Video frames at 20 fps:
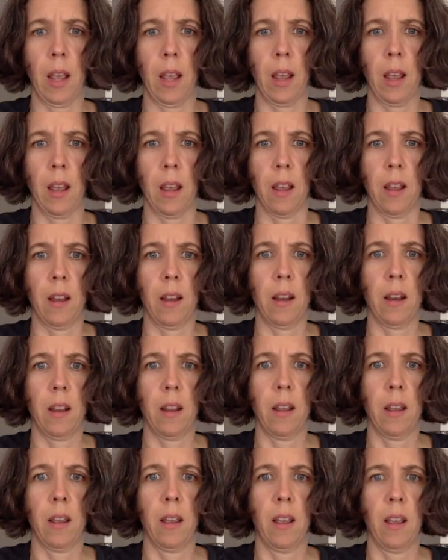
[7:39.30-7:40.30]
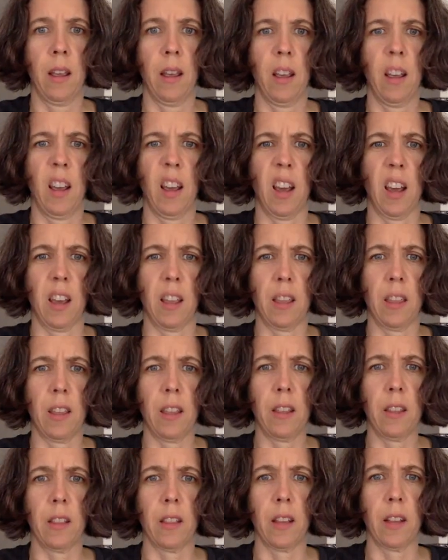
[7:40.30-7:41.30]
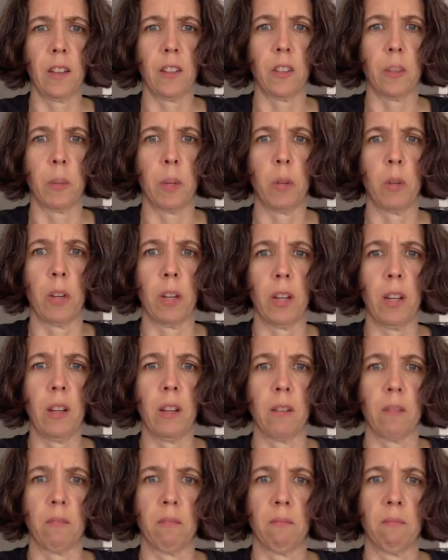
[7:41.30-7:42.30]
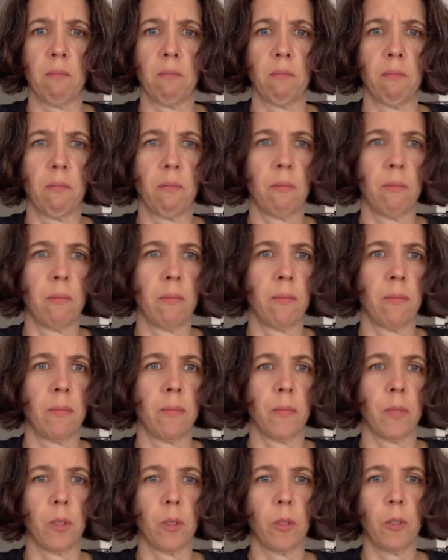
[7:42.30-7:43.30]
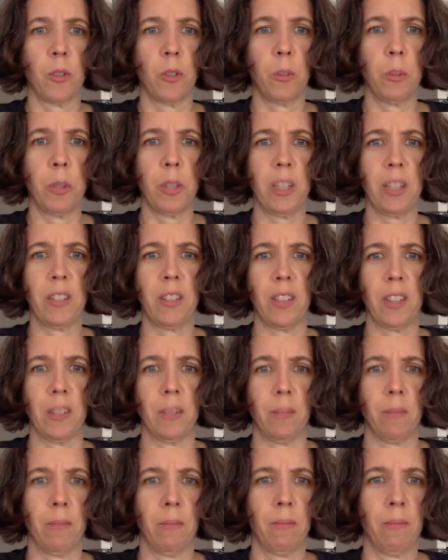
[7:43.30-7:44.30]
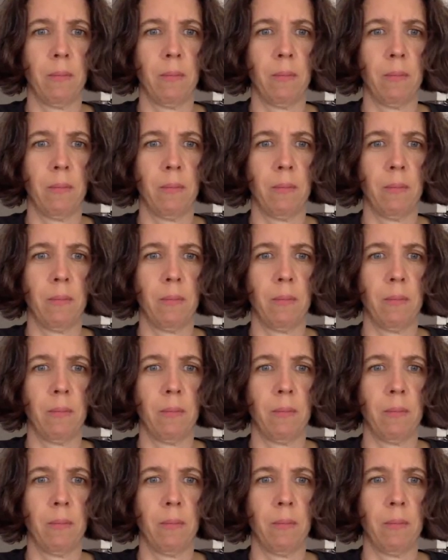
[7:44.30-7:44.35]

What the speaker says: And I think that's about it. So super easy.